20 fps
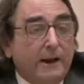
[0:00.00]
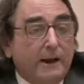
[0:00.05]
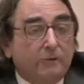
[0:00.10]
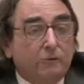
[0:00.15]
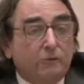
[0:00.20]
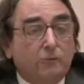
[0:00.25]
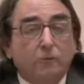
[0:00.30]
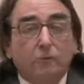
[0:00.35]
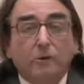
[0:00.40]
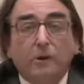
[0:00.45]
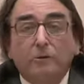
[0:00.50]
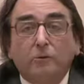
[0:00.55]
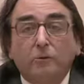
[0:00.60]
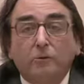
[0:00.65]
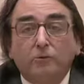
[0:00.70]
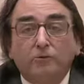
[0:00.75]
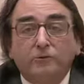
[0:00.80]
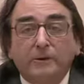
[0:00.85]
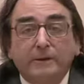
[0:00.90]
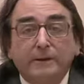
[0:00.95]
on
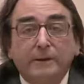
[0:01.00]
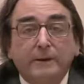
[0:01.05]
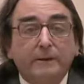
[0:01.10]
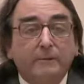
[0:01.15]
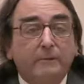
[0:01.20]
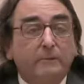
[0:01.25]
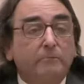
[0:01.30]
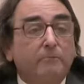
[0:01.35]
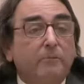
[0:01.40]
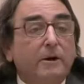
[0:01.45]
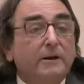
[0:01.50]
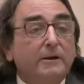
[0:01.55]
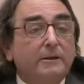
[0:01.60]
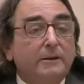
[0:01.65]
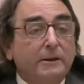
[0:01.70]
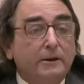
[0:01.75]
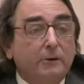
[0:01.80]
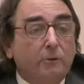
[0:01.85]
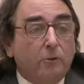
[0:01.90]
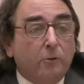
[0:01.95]
human life,
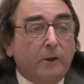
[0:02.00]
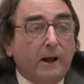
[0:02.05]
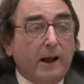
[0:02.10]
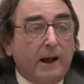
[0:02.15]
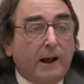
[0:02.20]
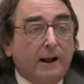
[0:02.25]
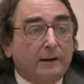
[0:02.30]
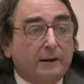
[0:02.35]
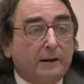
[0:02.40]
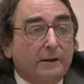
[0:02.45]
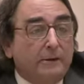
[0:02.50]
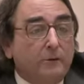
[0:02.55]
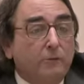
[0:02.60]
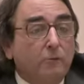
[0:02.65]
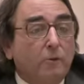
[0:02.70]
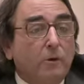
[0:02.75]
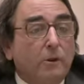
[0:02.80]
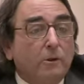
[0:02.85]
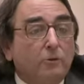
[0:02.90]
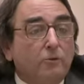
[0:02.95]
crazy
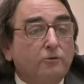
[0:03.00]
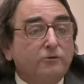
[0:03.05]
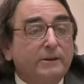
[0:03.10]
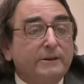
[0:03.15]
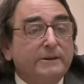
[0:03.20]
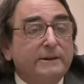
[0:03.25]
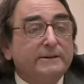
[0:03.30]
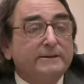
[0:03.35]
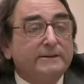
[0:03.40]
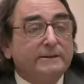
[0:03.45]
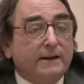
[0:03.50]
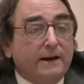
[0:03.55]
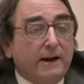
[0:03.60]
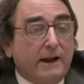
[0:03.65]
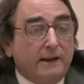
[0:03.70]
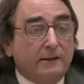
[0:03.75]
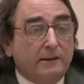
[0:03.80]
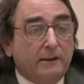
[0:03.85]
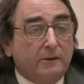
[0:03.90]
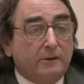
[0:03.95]
people, mad people
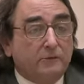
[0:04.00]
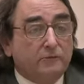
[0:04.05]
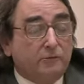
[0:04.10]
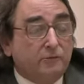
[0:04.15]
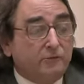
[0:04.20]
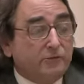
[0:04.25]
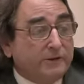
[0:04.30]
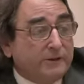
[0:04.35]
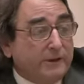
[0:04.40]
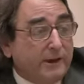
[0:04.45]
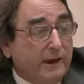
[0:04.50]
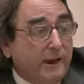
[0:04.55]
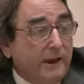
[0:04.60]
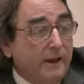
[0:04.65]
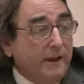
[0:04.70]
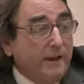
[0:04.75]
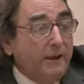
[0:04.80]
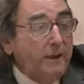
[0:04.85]
have always been